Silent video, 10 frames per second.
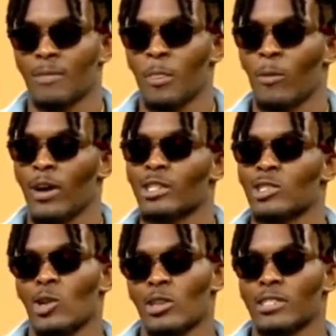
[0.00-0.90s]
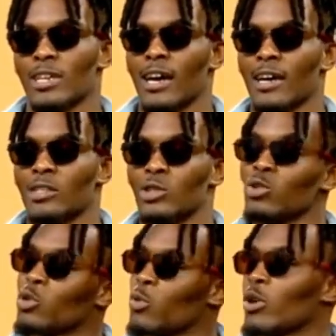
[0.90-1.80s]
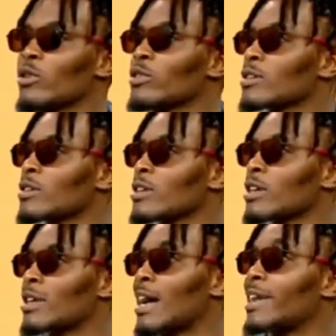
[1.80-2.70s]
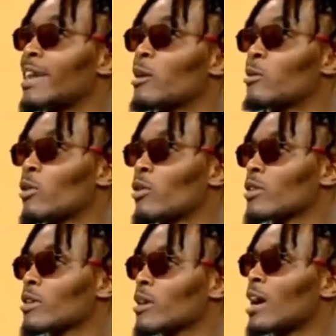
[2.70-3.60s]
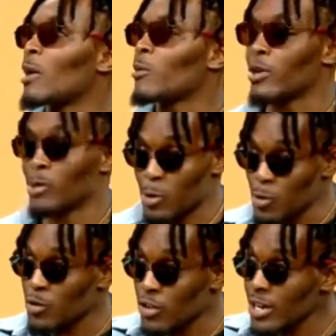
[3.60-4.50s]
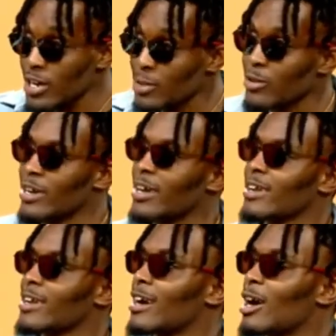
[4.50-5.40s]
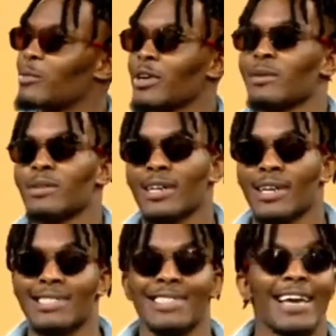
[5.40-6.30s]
right, as long as I do the work and I network and use the internet, I'll be able to connect to